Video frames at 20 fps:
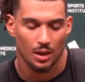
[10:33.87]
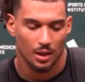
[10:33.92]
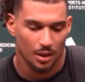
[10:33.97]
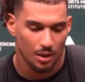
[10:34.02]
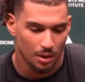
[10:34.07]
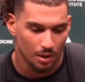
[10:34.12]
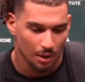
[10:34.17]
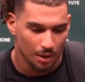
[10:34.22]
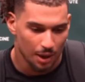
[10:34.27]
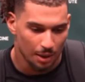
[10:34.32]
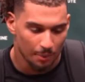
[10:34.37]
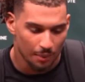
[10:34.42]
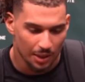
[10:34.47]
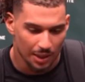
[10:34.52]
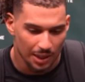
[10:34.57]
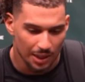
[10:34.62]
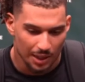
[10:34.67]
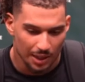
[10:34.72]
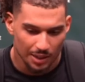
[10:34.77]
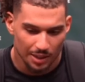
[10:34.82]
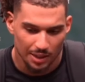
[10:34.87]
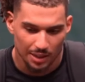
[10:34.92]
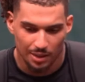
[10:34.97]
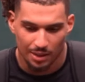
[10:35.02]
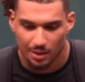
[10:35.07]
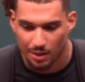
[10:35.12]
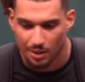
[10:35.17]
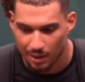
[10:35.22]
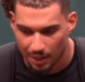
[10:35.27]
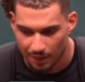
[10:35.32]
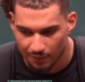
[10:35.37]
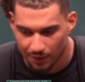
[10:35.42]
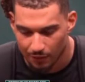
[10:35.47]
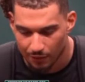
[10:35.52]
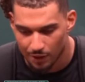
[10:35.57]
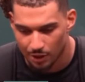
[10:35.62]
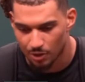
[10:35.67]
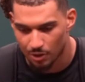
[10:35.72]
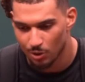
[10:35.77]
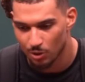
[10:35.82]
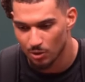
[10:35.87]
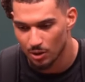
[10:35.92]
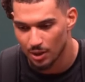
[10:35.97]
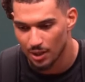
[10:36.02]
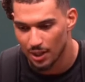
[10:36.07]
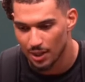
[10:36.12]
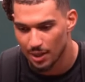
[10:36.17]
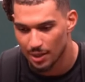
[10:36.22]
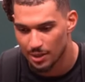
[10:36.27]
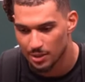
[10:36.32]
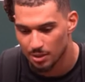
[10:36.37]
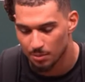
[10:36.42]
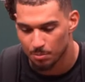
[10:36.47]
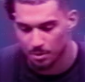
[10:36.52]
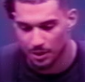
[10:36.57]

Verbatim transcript: Uh, I mean, I, I, think I've definitely grown a lot as a